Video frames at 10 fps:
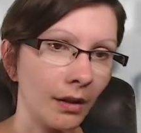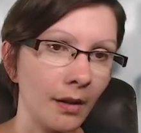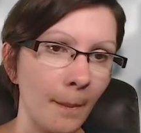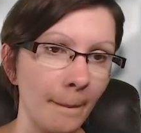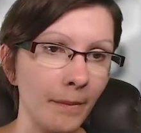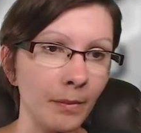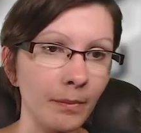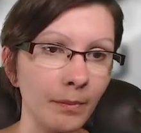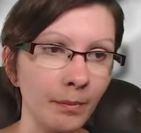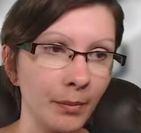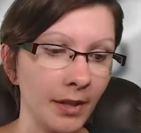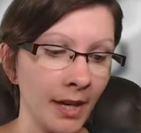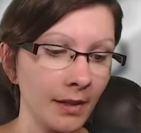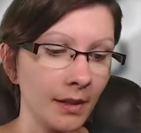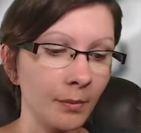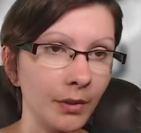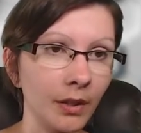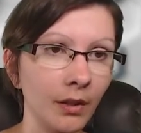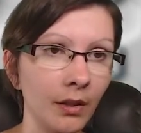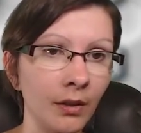But that
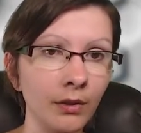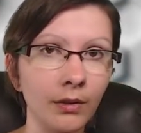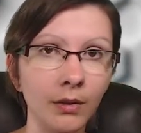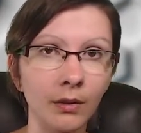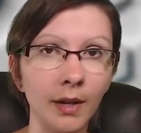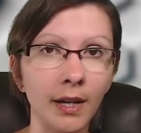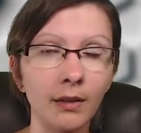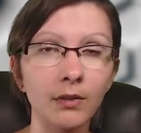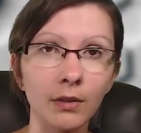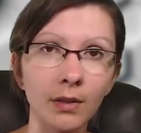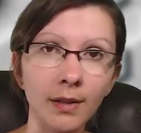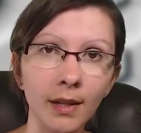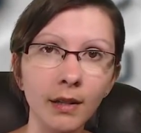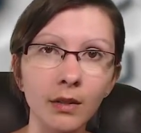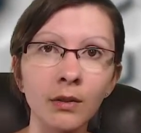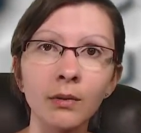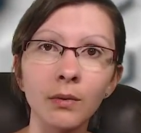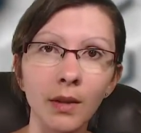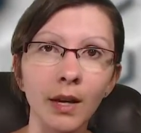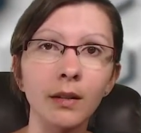template also had certain design
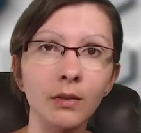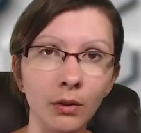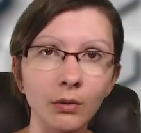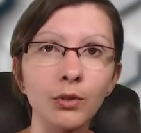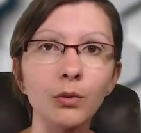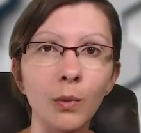cues that told